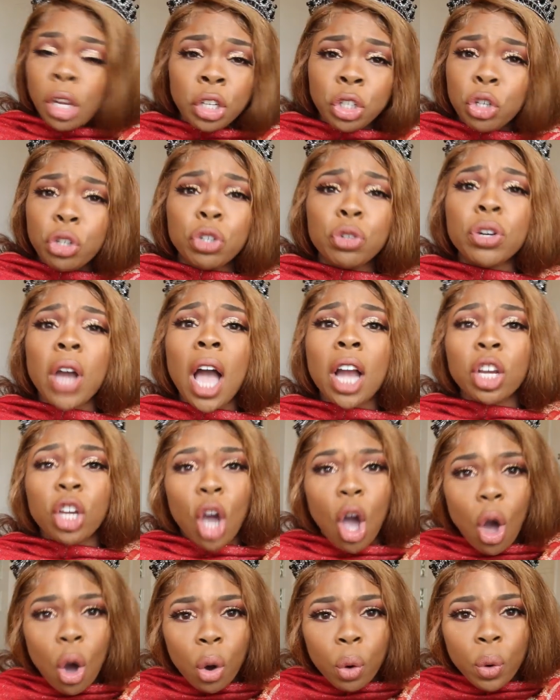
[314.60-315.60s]
You do
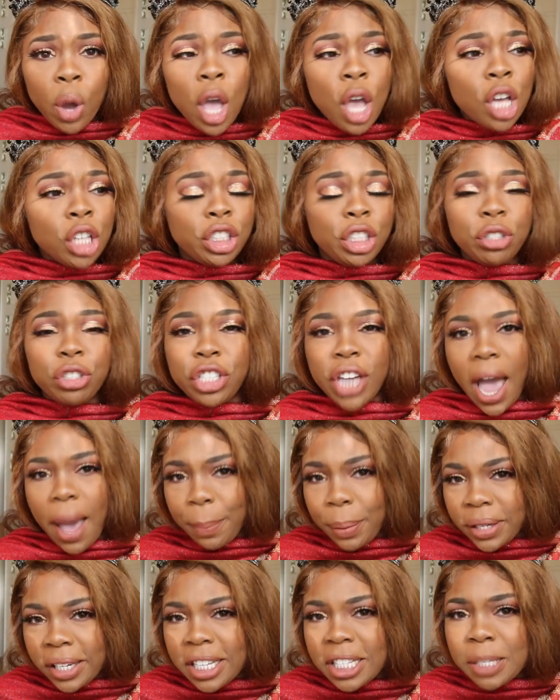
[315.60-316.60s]
not go to
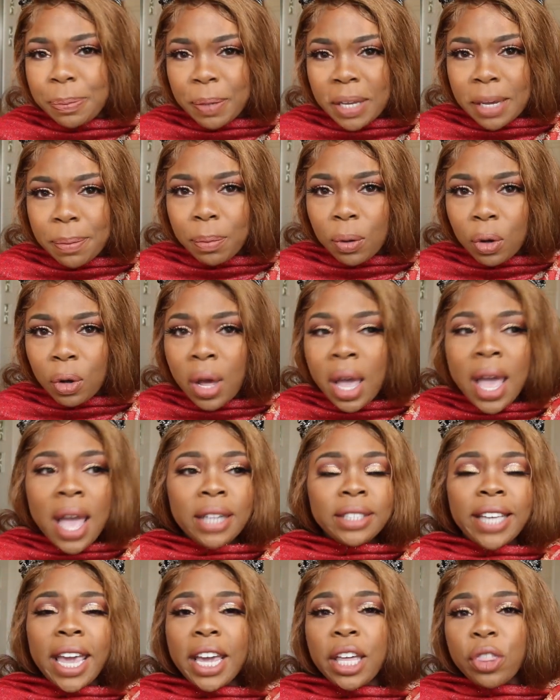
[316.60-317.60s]
Japanese people,
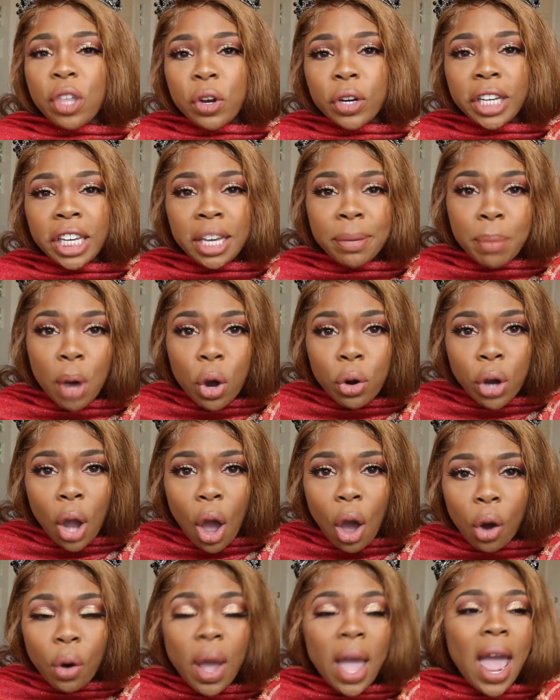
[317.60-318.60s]
take their
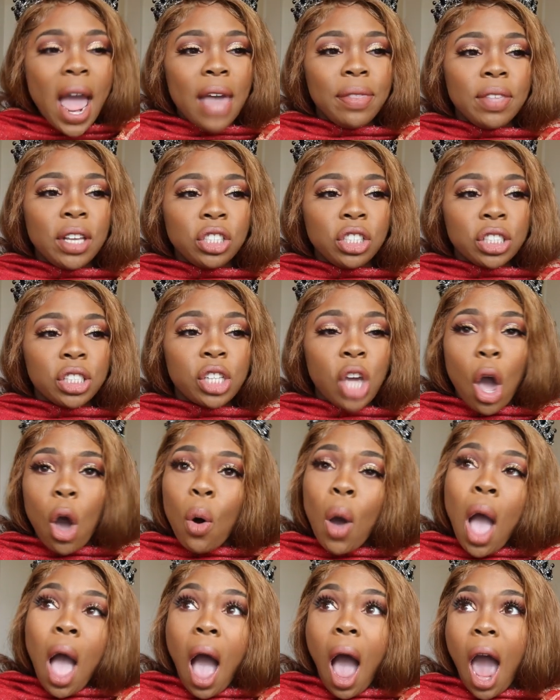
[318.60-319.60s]
kimono, and then just
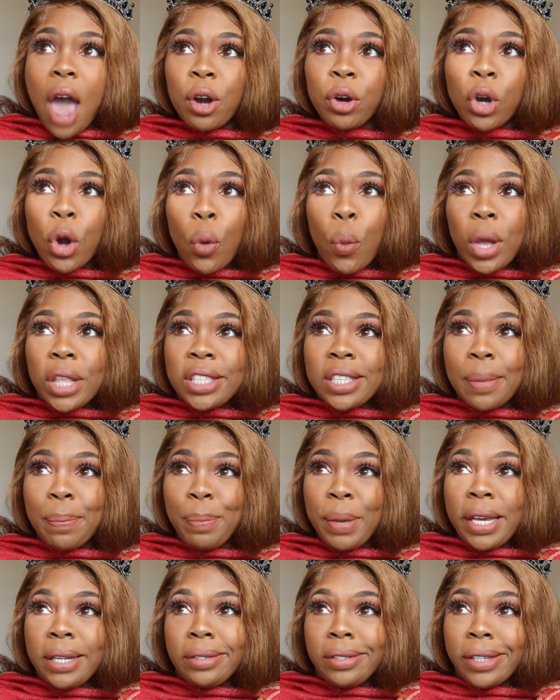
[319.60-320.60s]
go, I don't know what's the
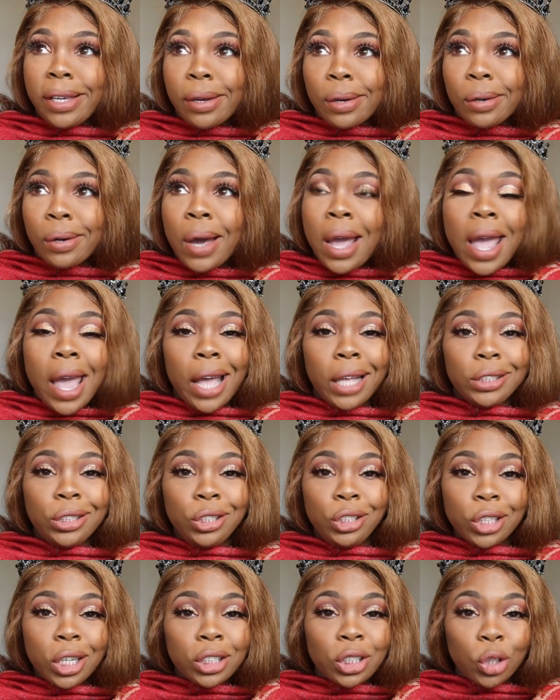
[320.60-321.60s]
big deal.
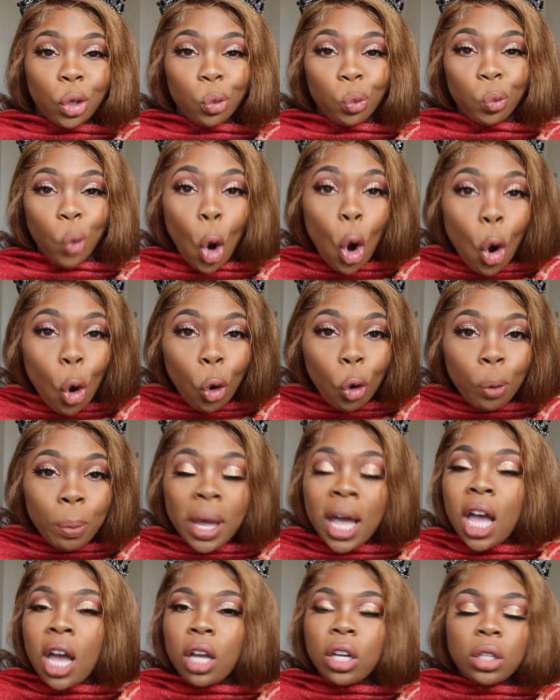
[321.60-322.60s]
It's just a
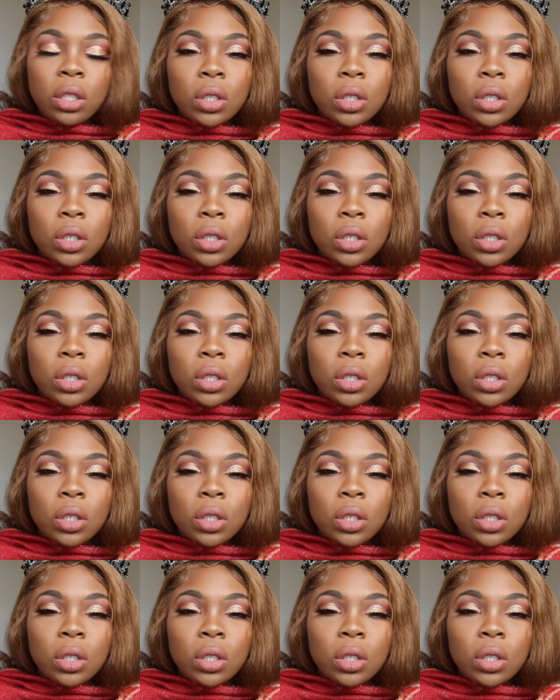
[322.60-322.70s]
robe.